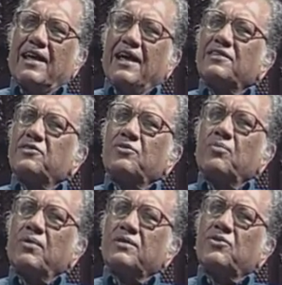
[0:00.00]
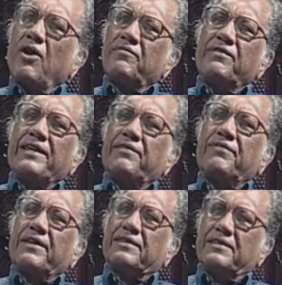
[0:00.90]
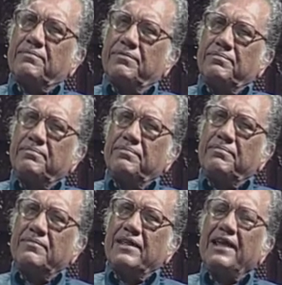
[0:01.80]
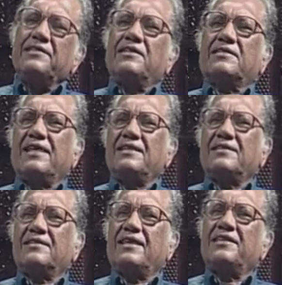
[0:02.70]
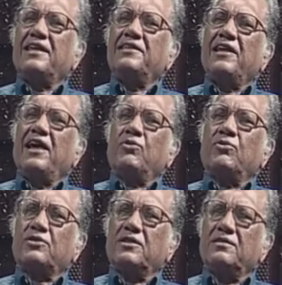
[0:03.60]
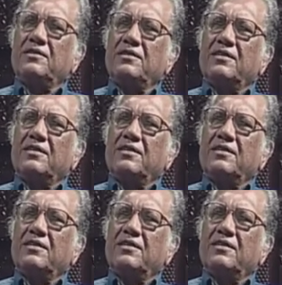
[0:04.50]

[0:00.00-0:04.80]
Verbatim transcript: is, was not very effective in the sense that the Indian Ocean